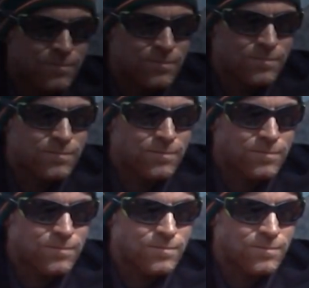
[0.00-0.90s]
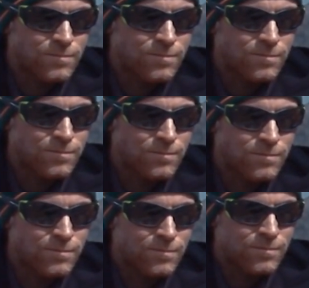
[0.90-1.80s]

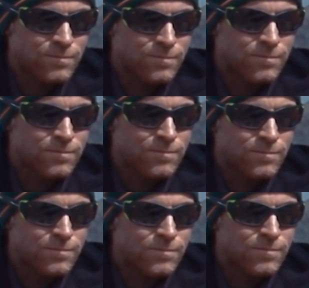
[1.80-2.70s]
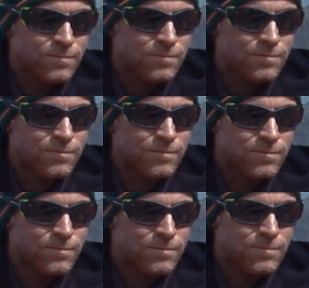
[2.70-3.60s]

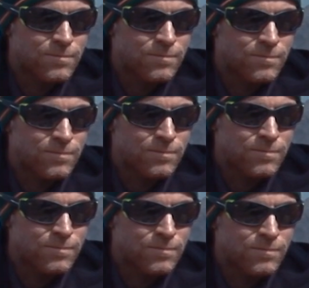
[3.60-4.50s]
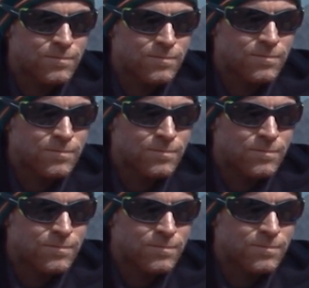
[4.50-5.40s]

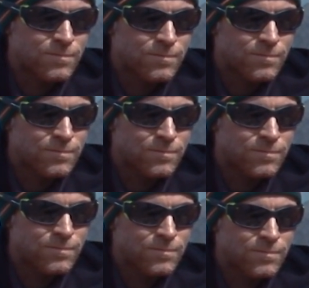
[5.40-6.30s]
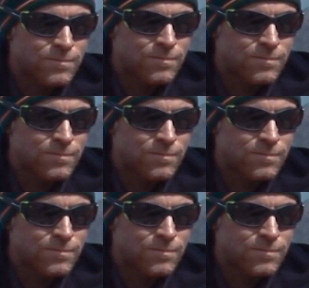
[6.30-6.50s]
The person shown says nothing.